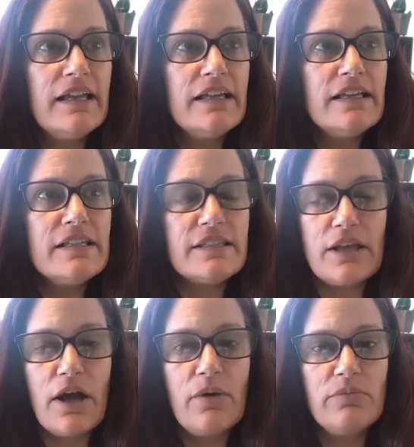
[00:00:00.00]

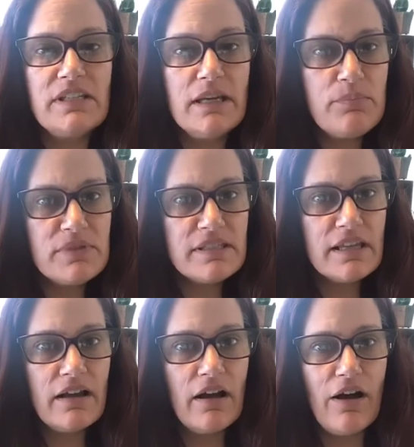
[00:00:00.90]
some tips
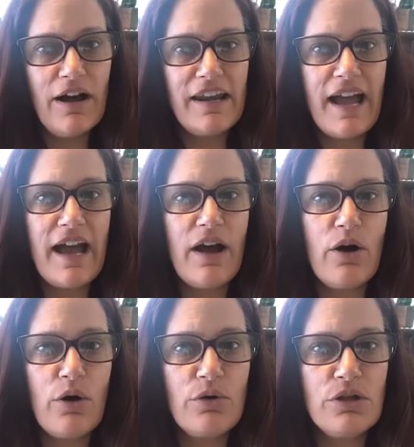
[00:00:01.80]
on
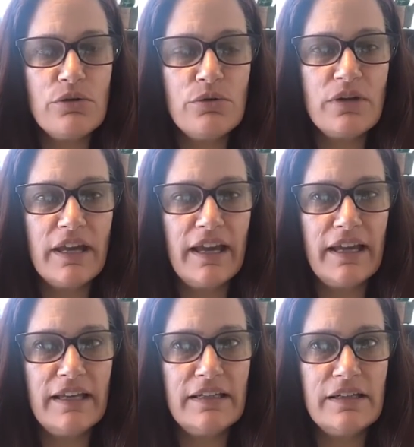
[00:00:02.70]
how you
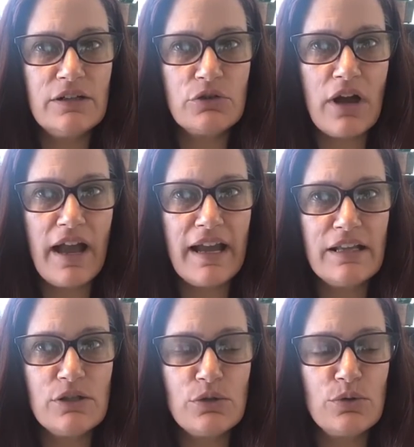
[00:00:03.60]
can try
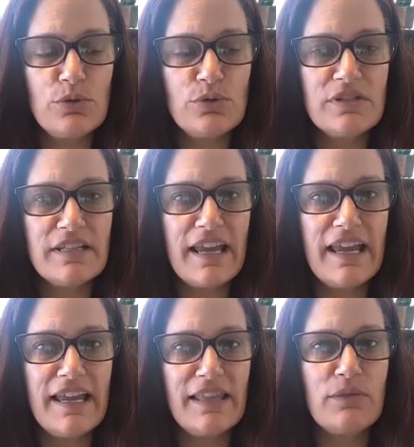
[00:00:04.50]
to
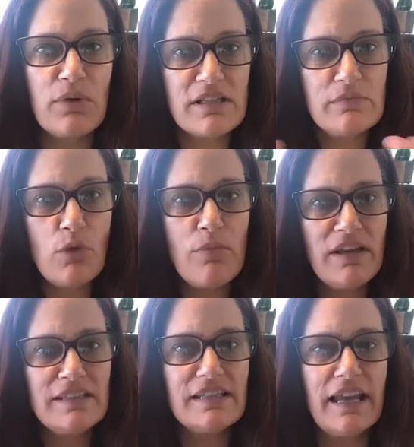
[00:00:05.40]
stay in the present
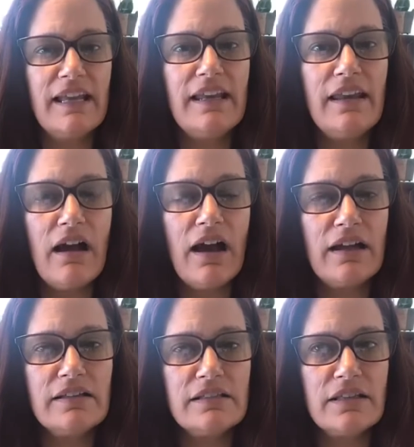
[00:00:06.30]
moment and
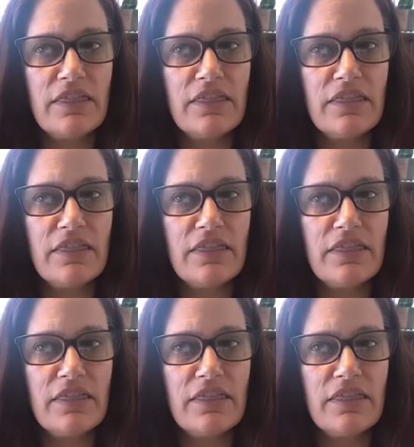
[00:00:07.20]
not